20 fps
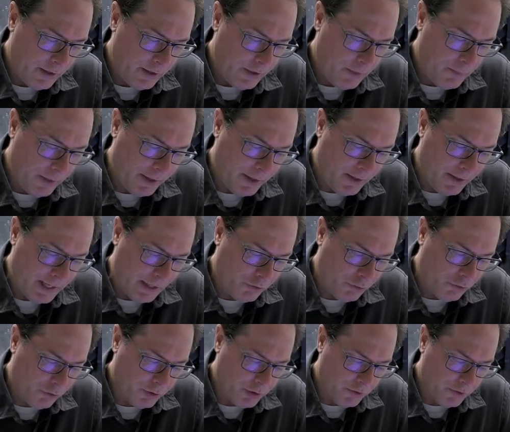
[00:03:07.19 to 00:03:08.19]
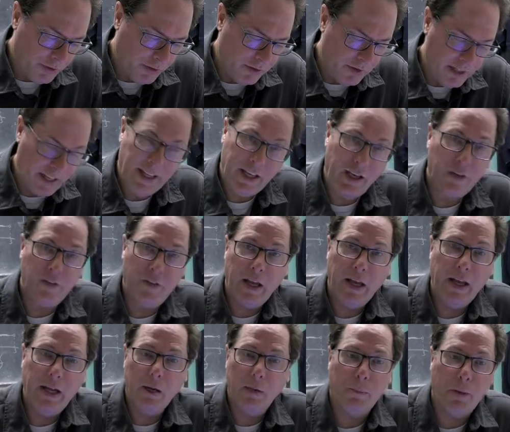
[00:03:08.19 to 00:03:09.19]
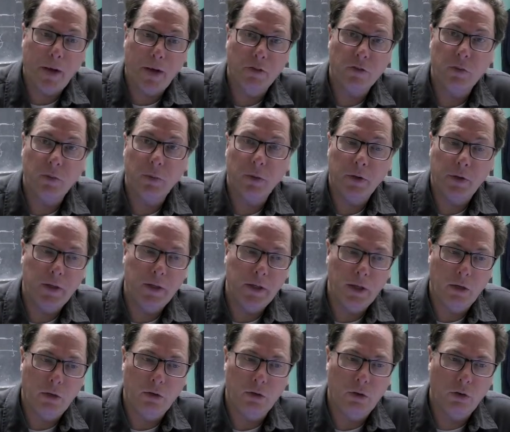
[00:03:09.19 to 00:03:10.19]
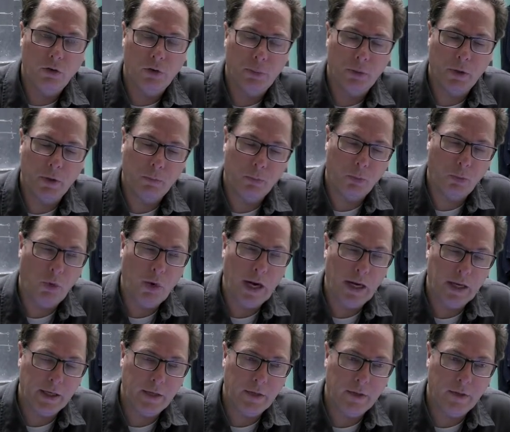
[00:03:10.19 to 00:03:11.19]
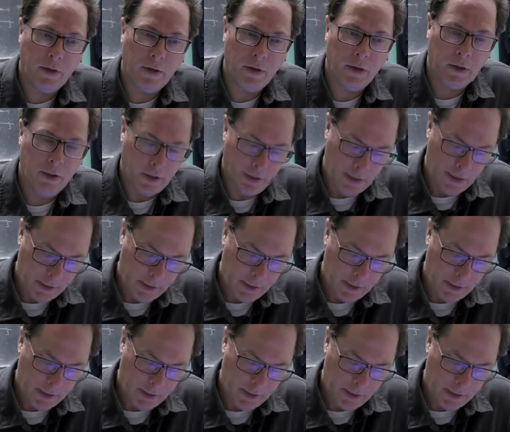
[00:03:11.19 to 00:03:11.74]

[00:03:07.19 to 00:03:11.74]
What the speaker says: you might ask yourself, is negative 8 a possibility? Notice I put a bracket there.